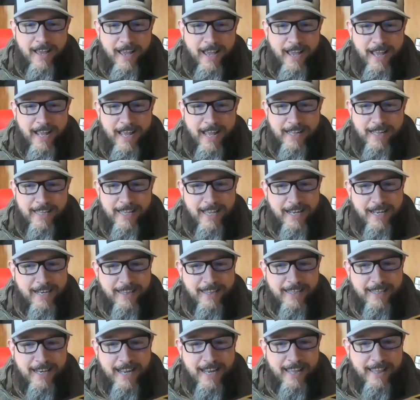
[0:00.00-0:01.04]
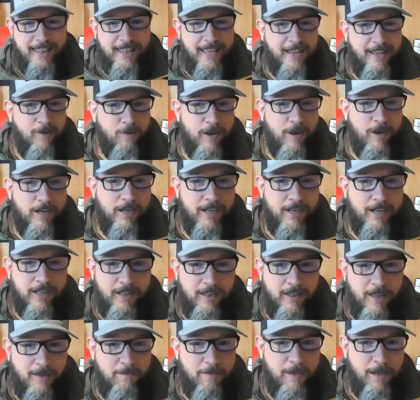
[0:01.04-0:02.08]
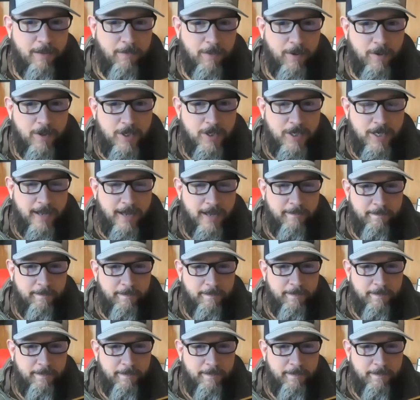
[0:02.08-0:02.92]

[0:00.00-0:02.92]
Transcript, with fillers: At, at the end of the day, they created a club membership.